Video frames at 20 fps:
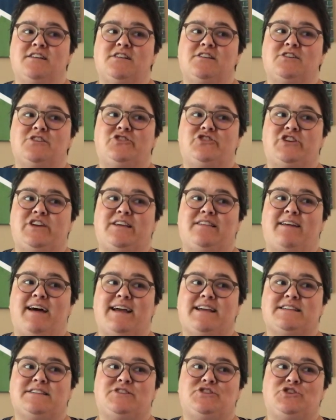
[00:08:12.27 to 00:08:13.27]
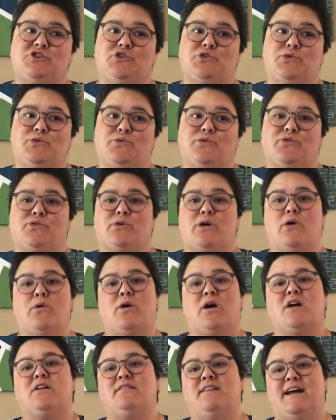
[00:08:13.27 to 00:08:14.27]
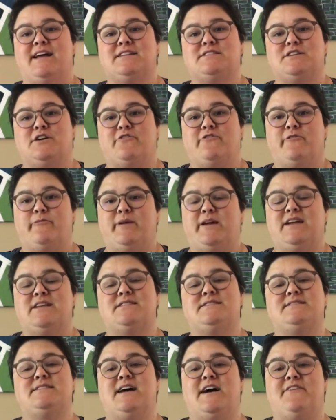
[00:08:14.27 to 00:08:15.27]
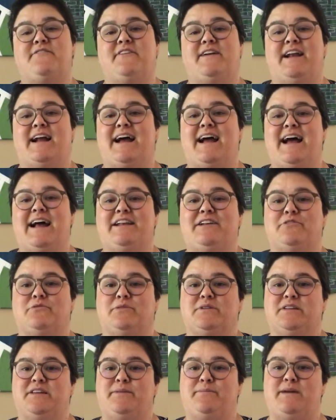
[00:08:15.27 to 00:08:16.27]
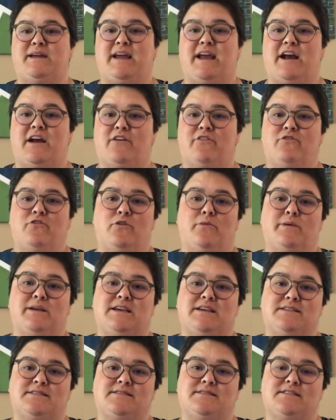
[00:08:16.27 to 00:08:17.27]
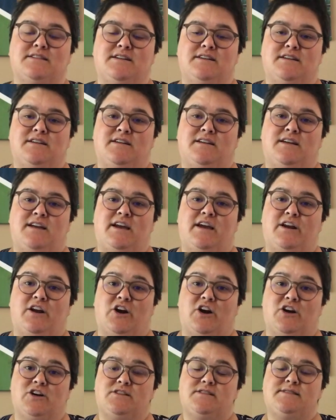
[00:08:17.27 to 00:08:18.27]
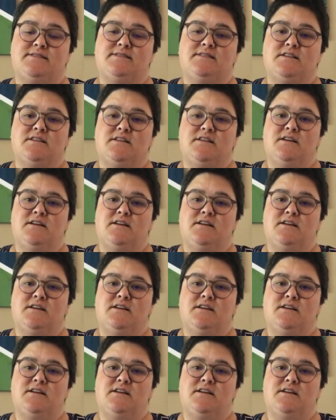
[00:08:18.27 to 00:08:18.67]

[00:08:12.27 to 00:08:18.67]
she likes to throw her legs over me and stuff, and I had to really be careful because it hurts.